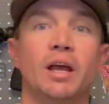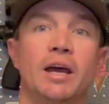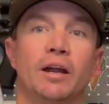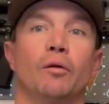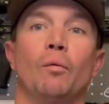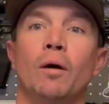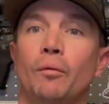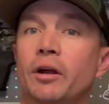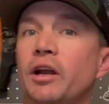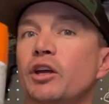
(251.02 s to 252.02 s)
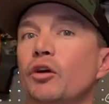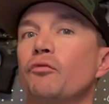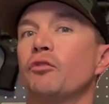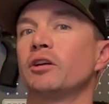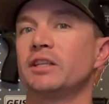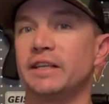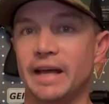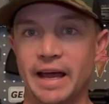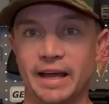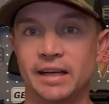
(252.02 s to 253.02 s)
and what we're going to go for
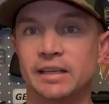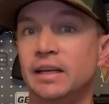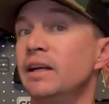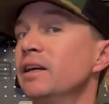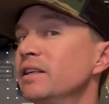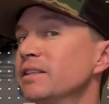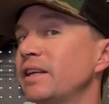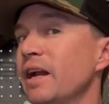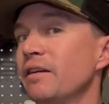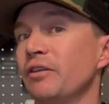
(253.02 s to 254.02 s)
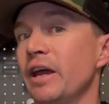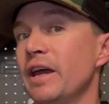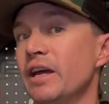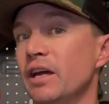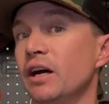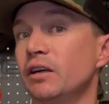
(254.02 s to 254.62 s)
today is kind of a